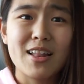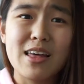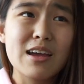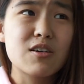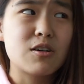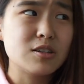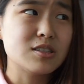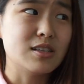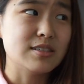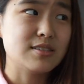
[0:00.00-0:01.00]
I like
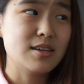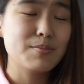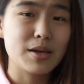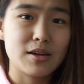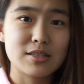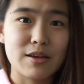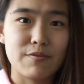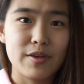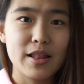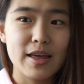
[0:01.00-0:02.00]
cross-listing because I
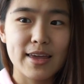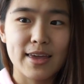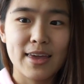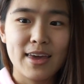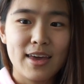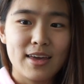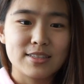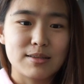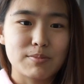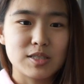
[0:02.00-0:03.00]
feel like
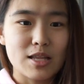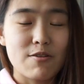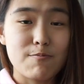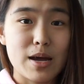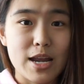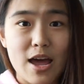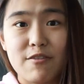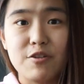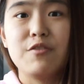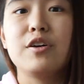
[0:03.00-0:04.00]
some stuff might
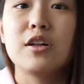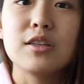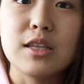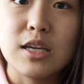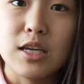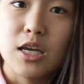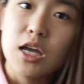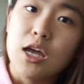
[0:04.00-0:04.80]
have difficulty